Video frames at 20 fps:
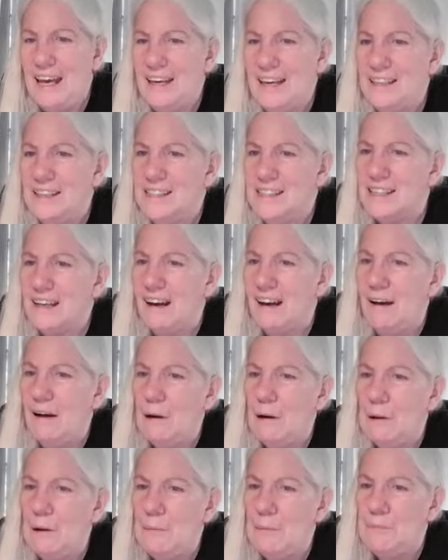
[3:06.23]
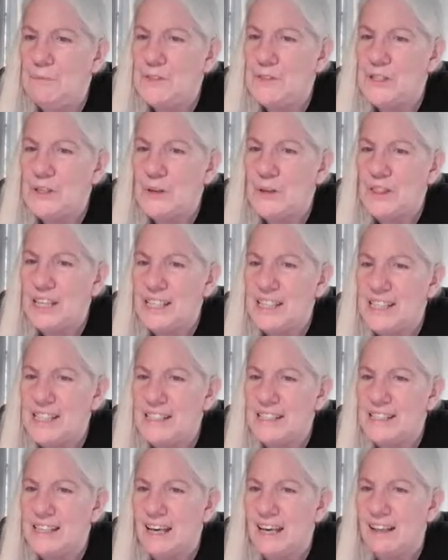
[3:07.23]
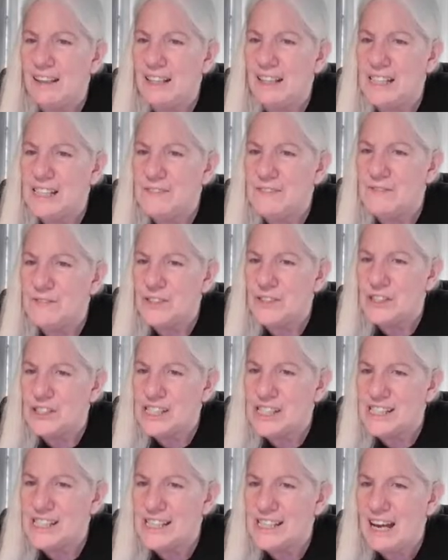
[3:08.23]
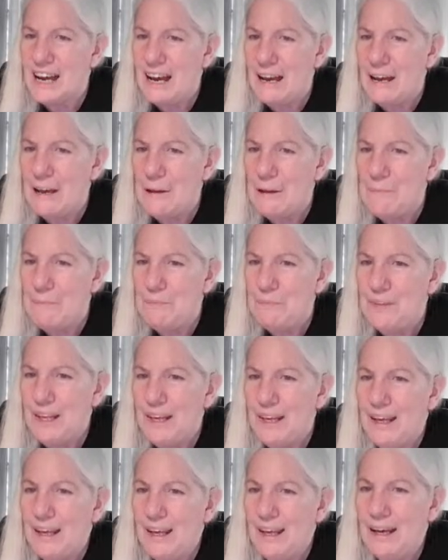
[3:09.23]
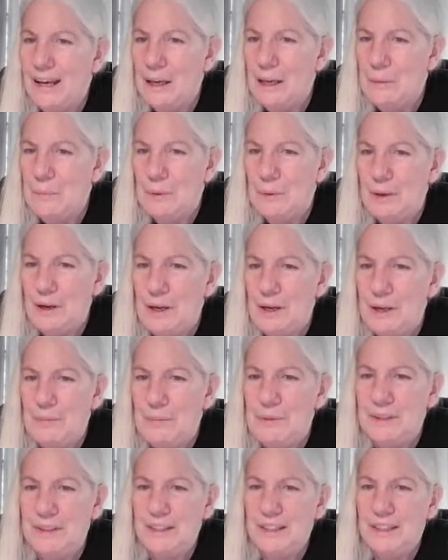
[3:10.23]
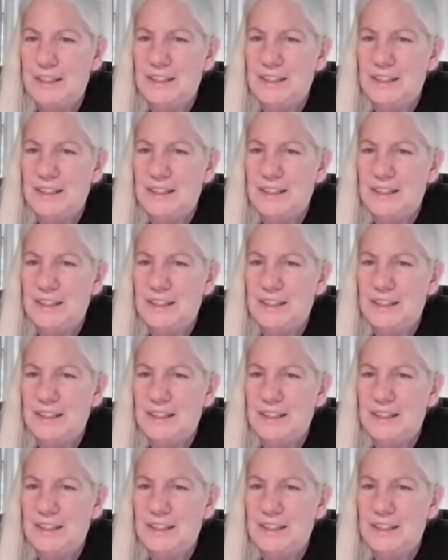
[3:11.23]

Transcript: And so this is Kelly's first time. Hi, Barb.